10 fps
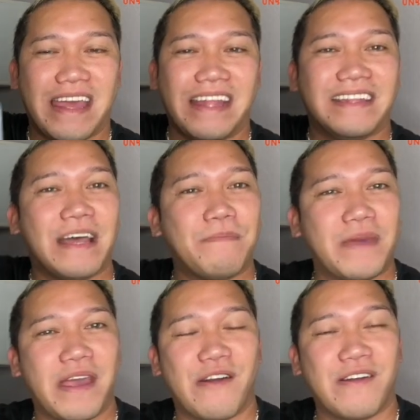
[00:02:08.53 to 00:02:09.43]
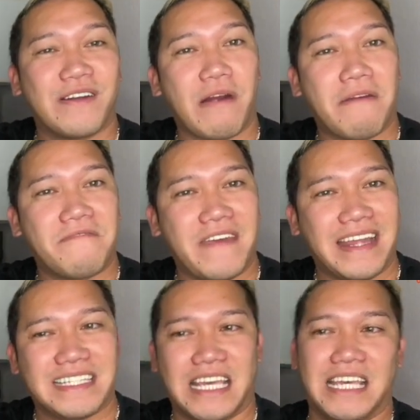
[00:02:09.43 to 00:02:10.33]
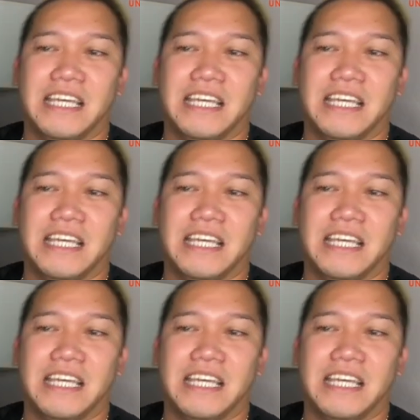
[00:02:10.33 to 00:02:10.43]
in Damier graphite.